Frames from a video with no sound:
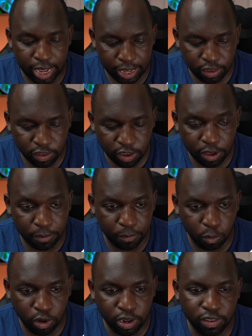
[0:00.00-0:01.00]
And so
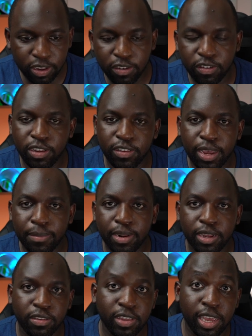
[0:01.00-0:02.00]
what essentially is
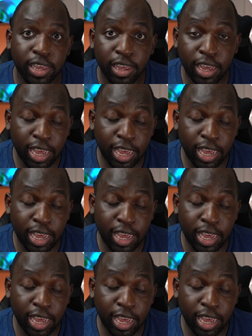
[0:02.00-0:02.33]
happening is here,